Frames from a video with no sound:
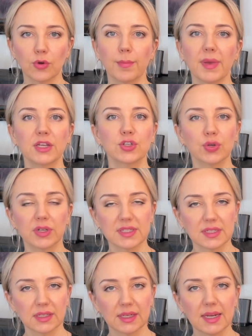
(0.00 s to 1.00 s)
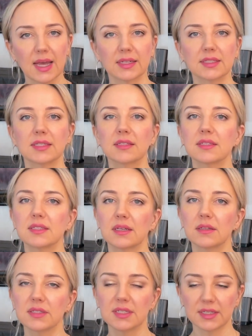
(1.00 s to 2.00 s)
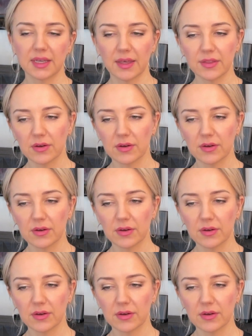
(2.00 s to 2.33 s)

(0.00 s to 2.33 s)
matrix and connecting the cells together